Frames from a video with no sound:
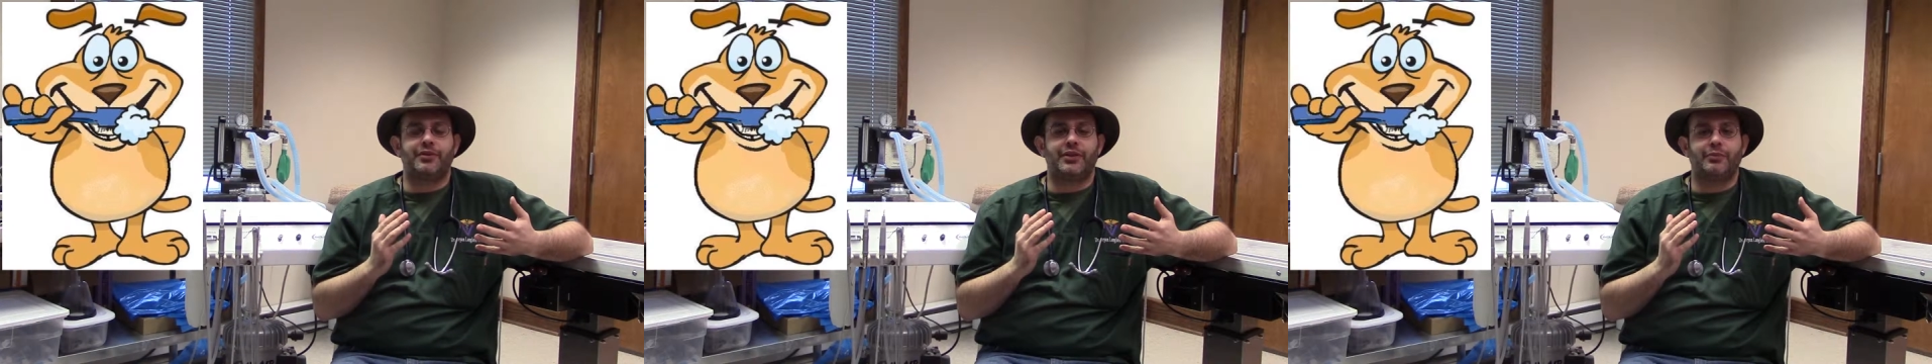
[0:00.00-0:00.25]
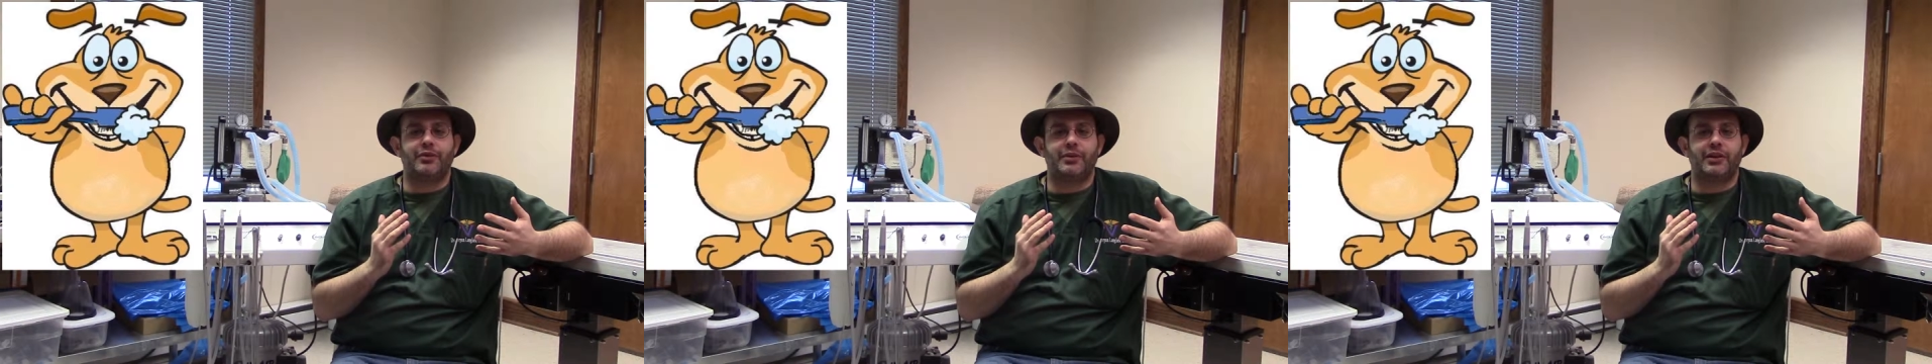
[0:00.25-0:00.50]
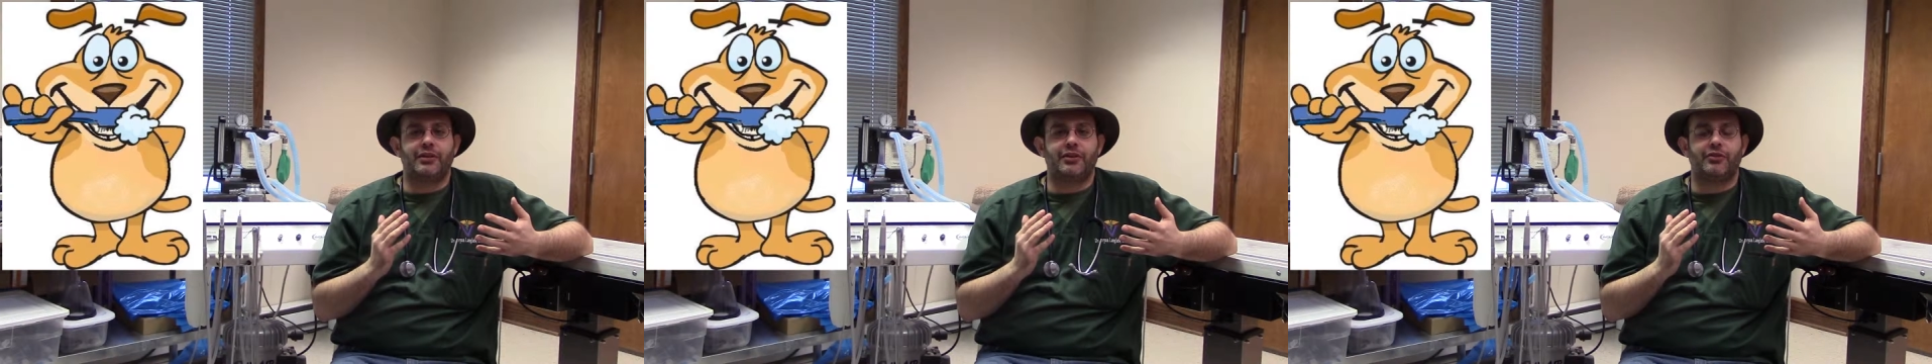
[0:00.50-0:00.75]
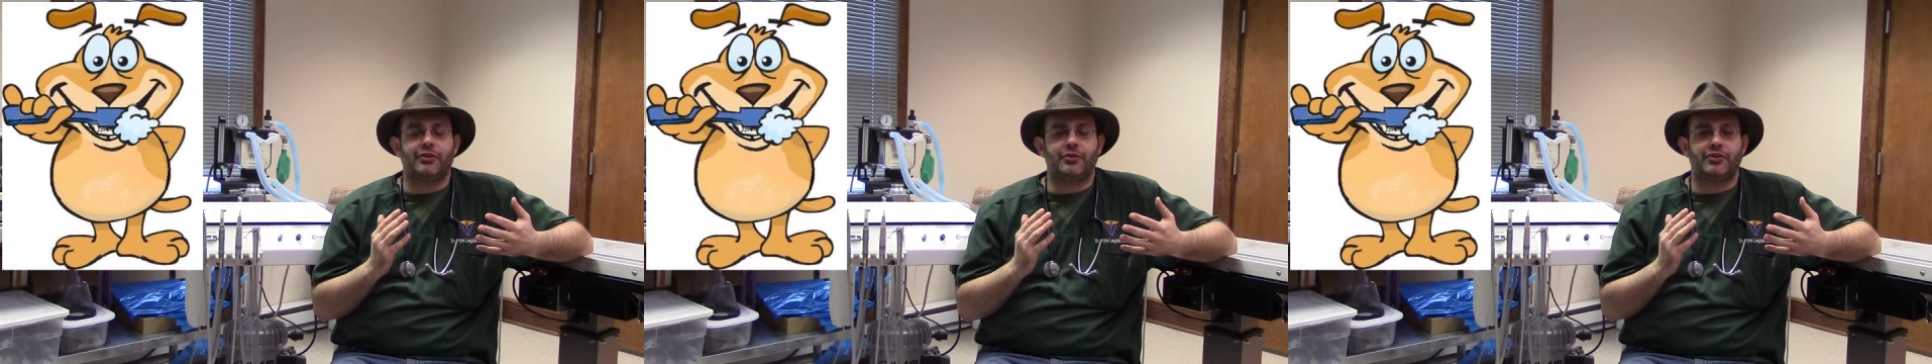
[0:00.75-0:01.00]
seem to be
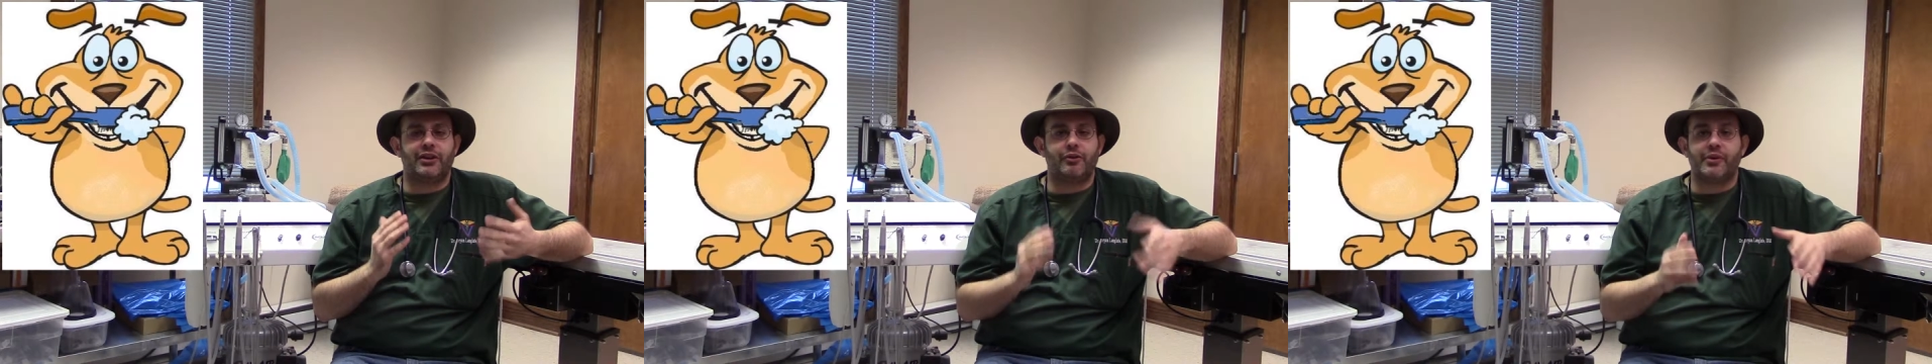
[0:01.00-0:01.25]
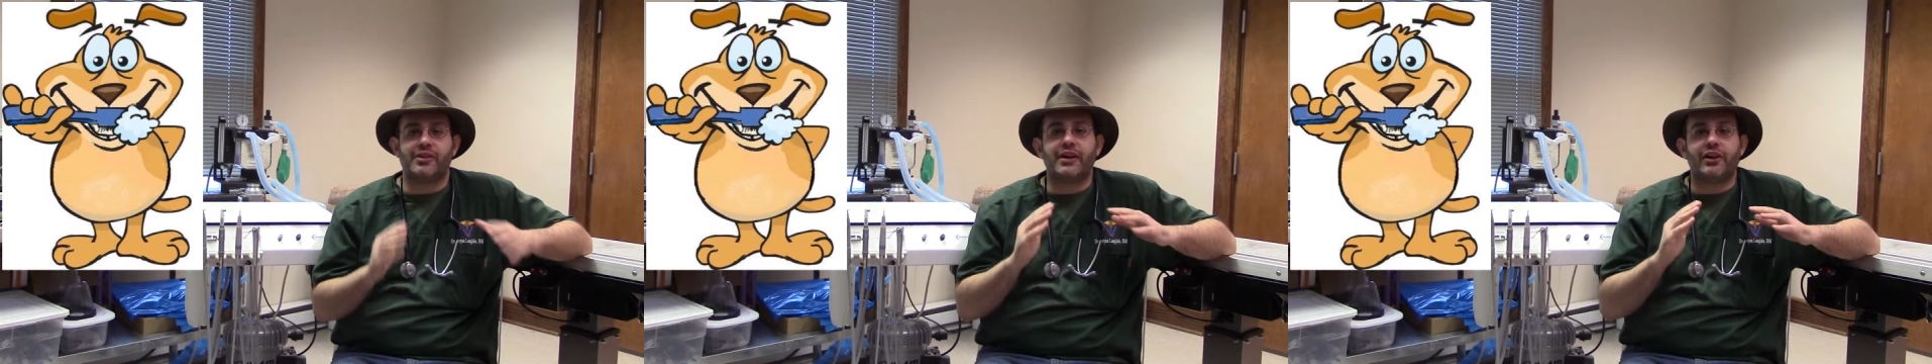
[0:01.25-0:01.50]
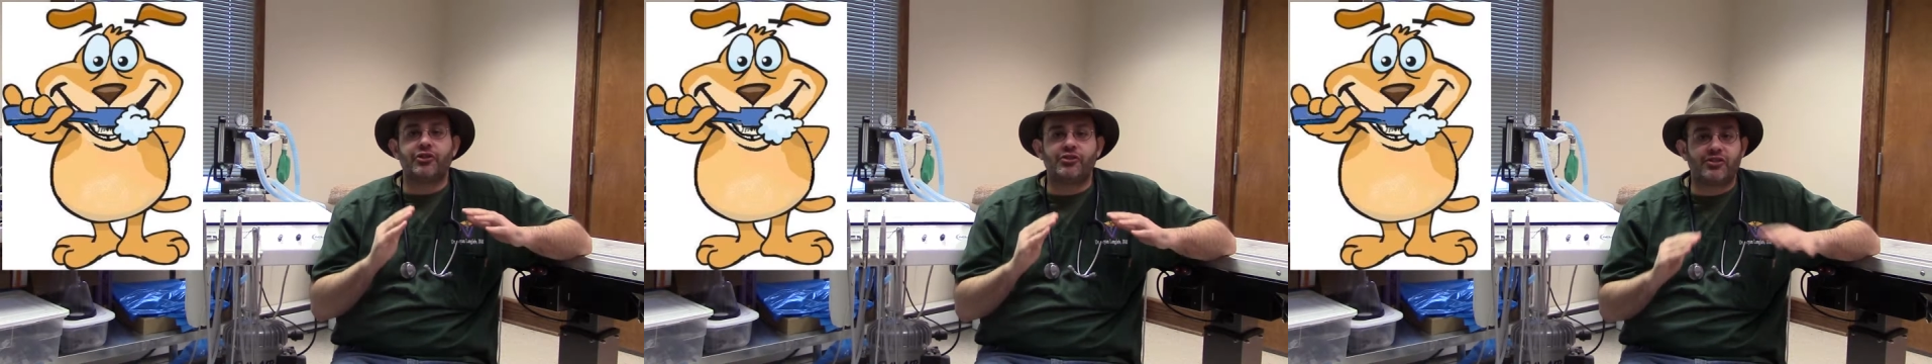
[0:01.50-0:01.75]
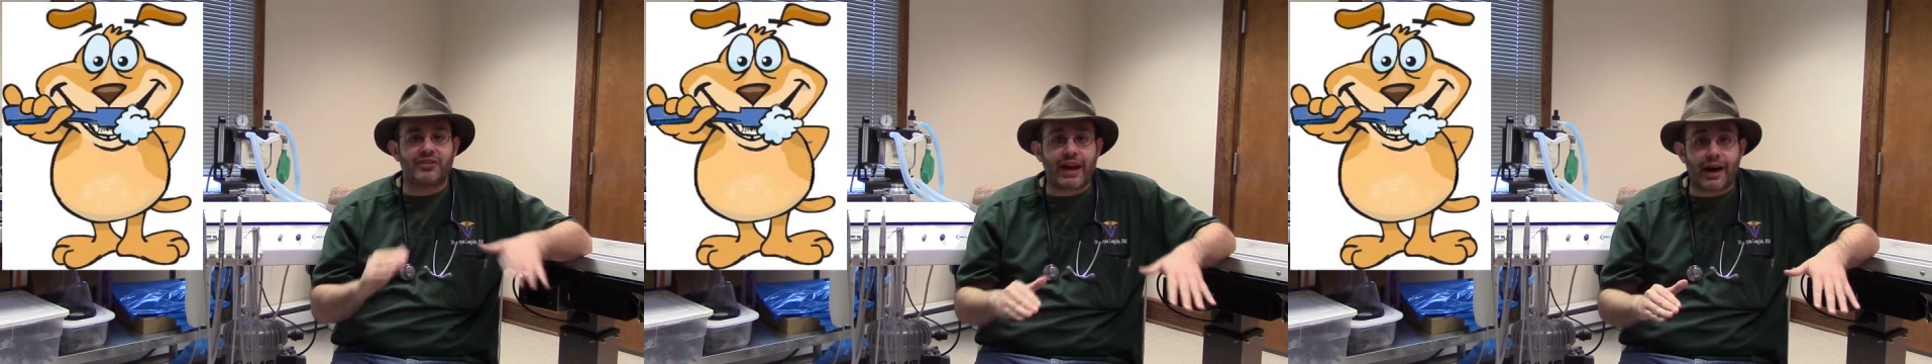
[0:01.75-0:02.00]
associated with,
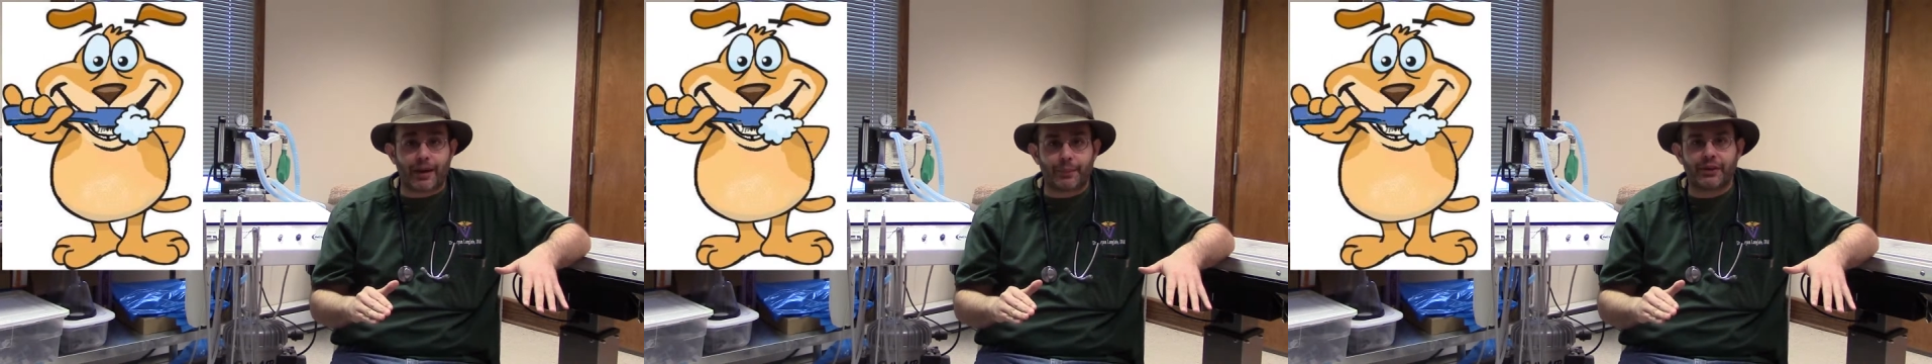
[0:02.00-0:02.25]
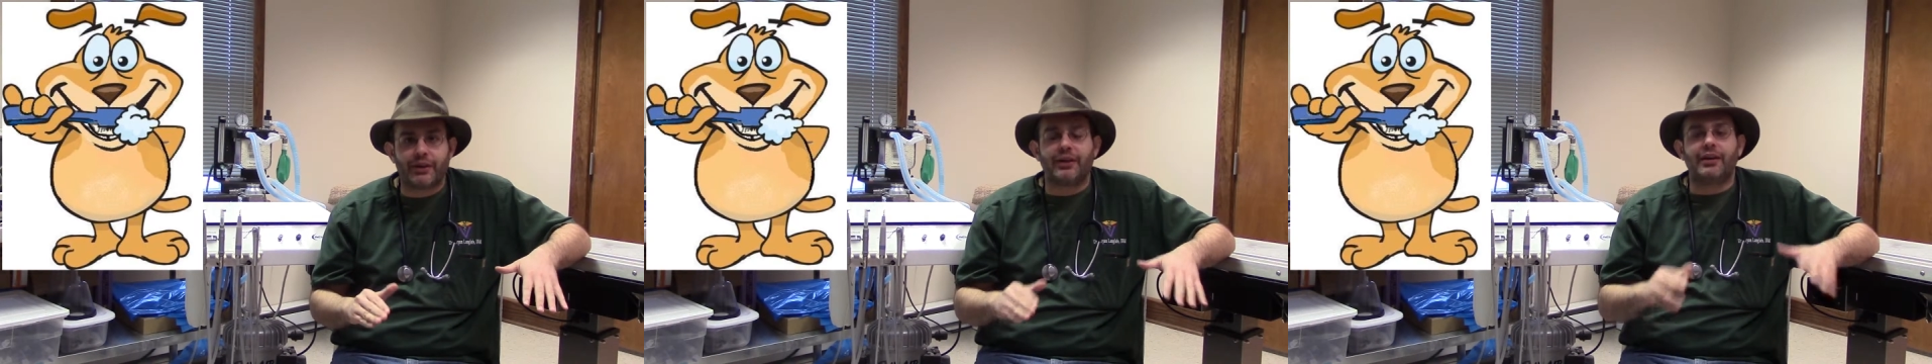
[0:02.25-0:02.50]
stop.